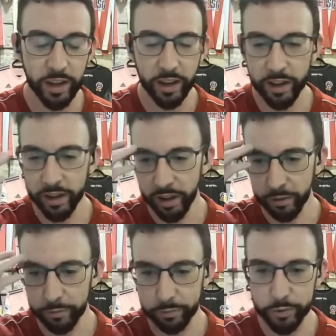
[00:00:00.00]
I've
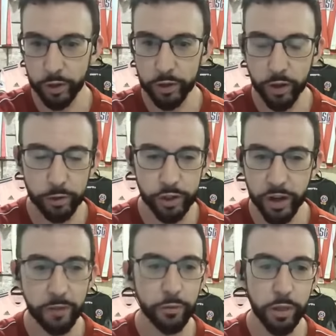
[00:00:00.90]
done notes
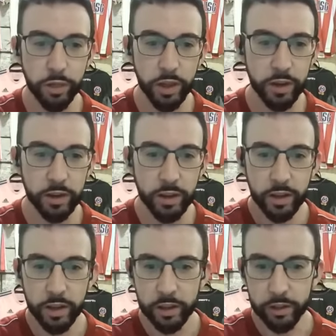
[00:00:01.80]
on everything,
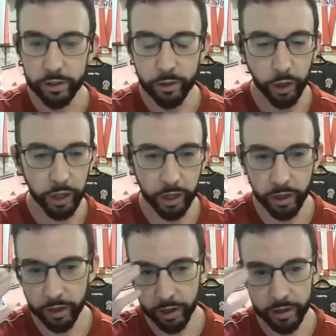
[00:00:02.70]
looking
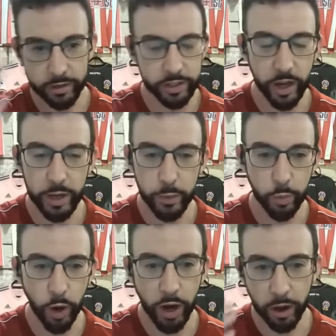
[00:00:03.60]
at the side we
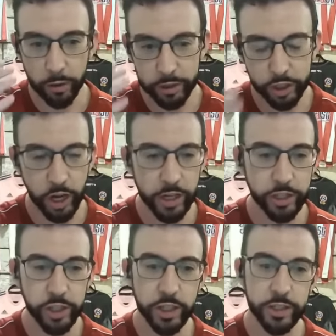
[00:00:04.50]
put out, the
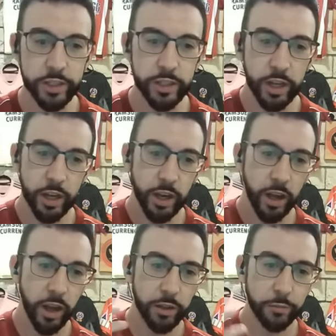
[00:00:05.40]
changes,
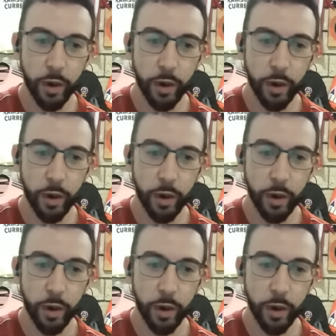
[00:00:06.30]
the